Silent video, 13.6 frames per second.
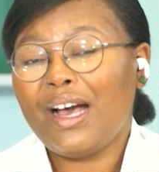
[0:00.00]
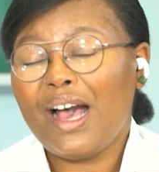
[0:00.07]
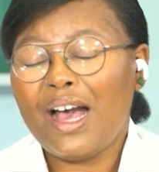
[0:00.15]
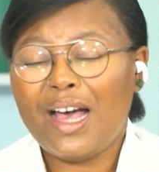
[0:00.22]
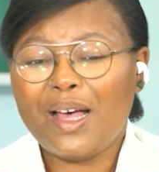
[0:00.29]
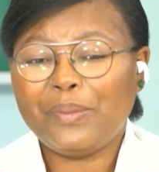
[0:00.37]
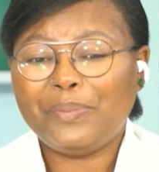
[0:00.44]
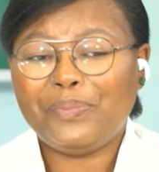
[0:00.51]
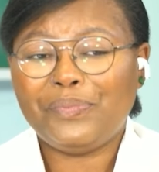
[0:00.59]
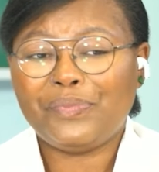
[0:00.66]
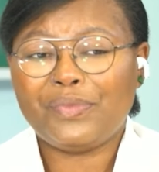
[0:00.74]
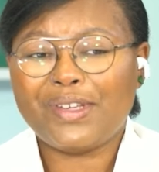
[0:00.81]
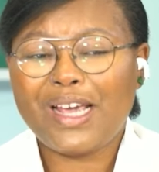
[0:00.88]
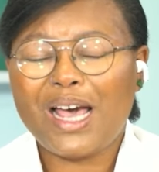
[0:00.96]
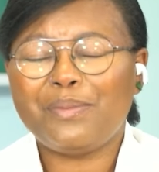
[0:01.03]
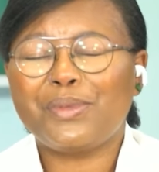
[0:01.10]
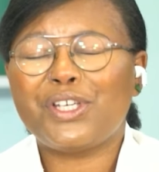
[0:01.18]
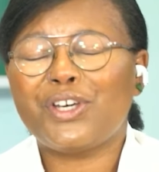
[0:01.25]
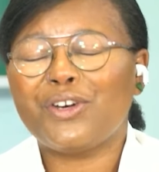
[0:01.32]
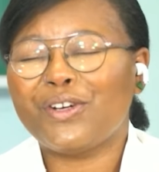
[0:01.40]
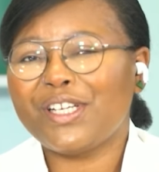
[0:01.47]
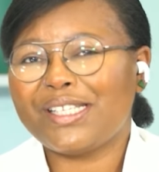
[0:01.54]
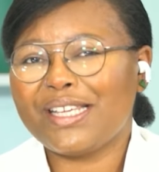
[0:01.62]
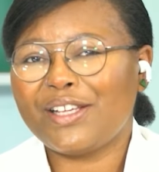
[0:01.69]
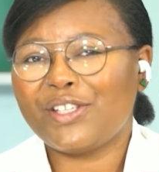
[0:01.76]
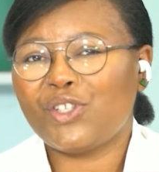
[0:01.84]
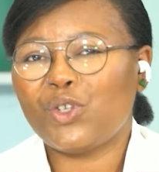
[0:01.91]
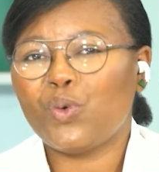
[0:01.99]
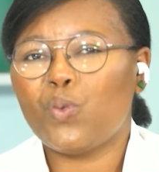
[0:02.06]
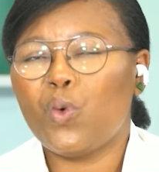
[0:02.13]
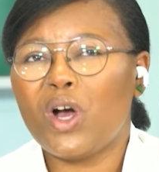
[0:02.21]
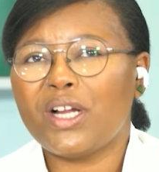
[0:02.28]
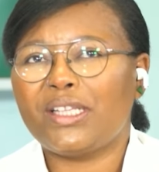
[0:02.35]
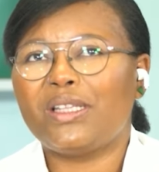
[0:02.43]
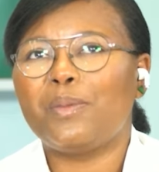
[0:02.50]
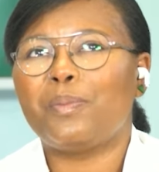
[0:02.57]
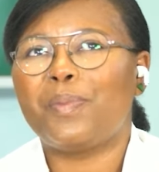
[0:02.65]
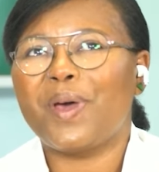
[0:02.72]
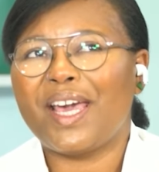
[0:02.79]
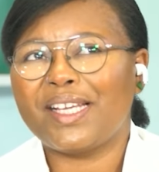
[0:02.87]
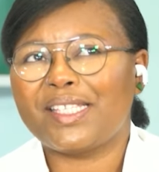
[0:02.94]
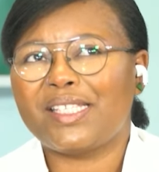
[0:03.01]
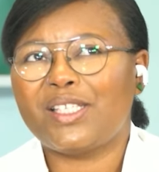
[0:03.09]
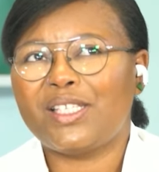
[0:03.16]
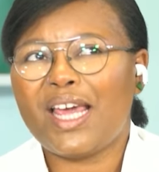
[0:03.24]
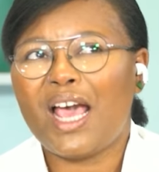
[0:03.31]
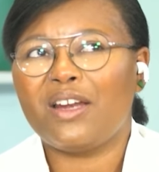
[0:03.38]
I'm curious as to what the best